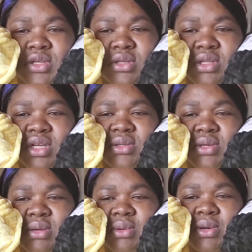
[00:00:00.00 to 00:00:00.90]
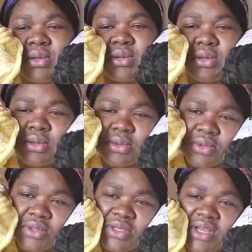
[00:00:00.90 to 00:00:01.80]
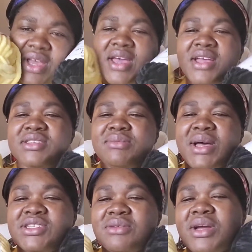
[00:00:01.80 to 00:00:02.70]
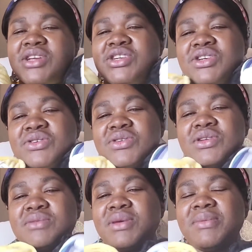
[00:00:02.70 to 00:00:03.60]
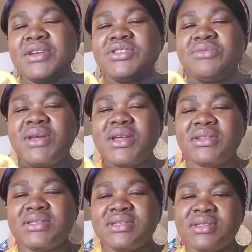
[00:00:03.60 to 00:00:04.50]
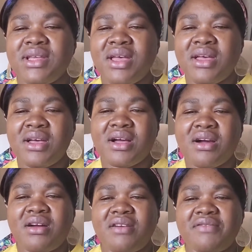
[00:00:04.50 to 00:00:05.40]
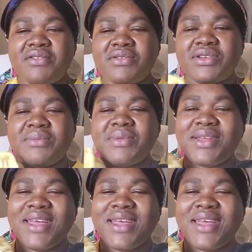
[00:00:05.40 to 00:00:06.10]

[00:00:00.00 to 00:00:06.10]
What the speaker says: that's what I'm going to use. It's matching my shirt. Maybe I should make a scarf or something.